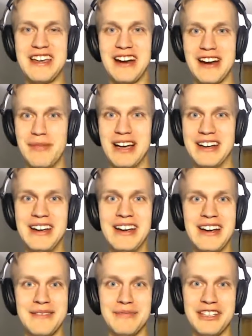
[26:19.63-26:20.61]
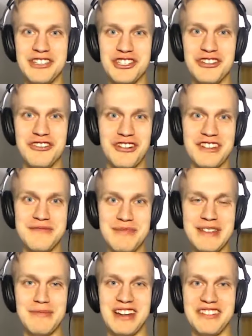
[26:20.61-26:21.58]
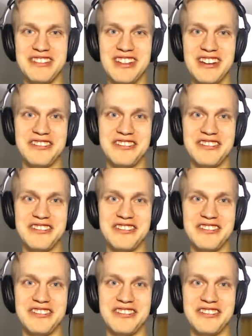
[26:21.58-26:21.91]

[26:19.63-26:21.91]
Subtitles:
But you should try to minimize those